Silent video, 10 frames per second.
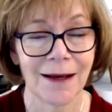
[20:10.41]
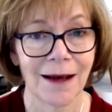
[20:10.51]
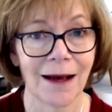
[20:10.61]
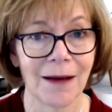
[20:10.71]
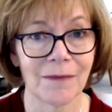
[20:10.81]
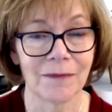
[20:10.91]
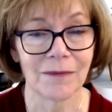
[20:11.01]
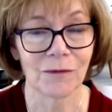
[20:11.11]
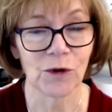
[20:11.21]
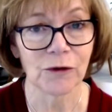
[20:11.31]

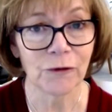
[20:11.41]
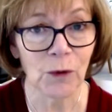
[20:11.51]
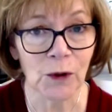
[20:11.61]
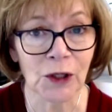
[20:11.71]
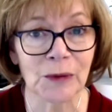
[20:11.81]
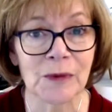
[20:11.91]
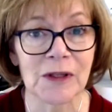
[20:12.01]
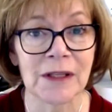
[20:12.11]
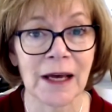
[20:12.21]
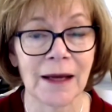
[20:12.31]
reforms
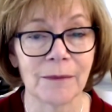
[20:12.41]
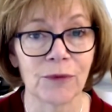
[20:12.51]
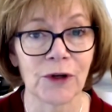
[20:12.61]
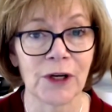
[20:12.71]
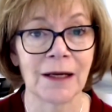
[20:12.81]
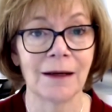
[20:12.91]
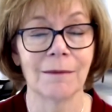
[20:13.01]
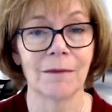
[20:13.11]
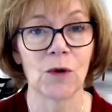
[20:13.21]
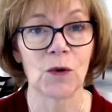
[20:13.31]
that bring
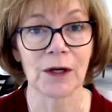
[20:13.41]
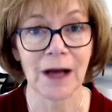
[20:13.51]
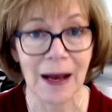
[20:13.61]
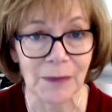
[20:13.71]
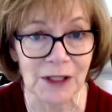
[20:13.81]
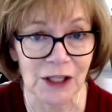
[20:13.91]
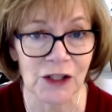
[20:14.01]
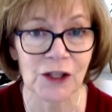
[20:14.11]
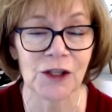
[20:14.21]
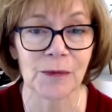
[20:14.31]
more
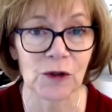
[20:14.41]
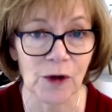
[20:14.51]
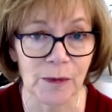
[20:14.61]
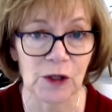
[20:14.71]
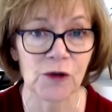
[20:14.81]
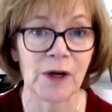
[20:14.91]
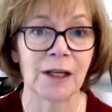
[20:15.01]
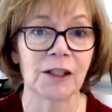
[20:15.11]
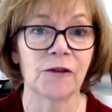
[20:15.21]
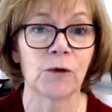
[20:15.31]
competition to prescription
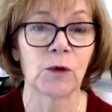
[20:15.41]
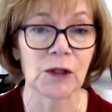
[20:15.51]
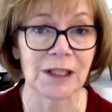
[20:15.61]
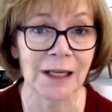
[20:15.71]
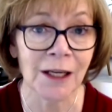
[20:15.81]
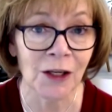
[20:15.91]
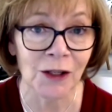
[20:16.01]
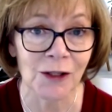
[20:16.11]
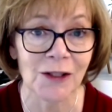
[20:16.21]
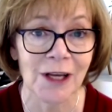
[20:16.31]
drugs for
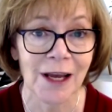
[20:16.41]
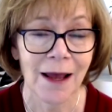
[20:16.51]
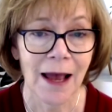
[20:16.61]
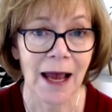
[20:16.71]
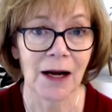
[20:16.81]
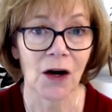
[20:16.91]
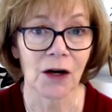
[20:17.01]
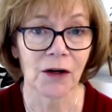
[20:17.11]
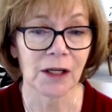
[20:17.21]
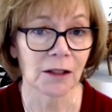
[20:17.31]
seniors and are
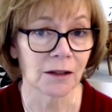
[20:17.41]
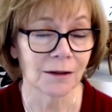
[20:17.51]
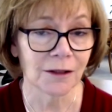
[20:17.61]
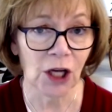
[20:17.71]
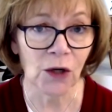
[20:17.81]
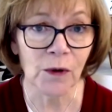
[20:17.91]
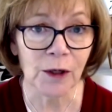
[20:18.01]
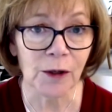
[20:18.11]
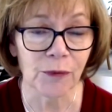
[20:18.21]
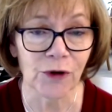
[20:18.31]
going to
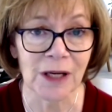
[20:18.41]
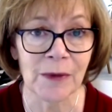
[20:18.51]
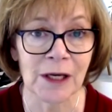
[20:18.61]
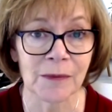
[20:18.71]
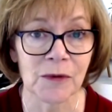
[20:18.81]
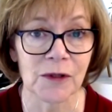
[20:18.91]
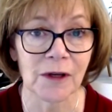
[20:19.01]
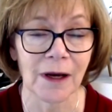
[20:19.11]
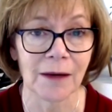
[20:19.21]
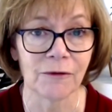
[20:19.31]
lower premiums
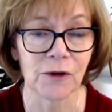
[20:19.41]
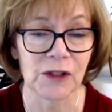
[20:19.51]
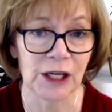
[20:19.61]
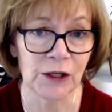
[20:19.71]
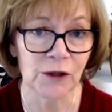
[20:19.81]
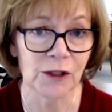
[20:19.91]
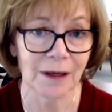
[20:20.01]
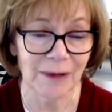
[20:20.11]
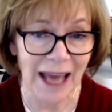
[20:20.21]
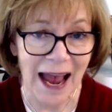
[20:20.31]
for seniors
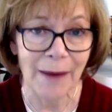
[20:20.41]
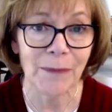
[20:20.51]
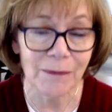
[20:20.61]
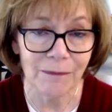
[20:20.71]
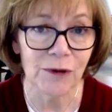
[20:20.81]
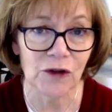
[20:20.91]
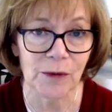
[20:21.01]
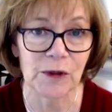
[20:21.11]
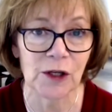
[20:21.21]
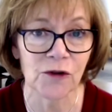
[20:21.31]
and cap
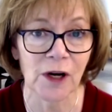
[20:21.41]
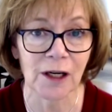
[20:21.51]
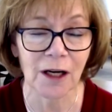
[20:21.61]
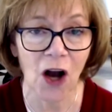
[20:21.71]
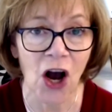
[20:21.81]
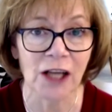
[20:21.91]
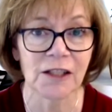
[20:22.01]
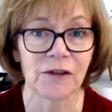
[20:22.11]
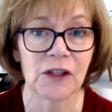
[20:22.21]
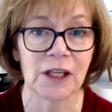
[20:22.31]
prescription drug
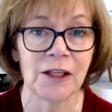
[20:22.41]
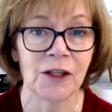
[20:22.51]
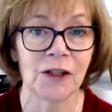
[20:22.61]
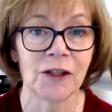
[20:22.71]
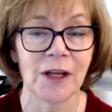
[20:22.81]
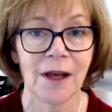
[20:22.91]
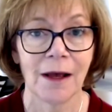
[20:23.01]
costs for seniors,